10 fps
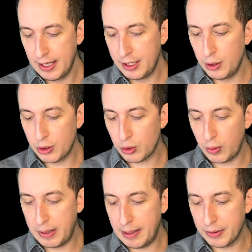Users
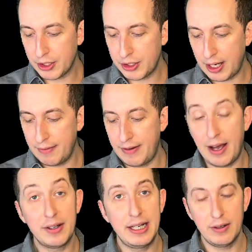will be able to set up
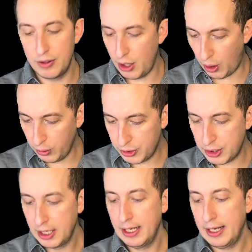validator nodes.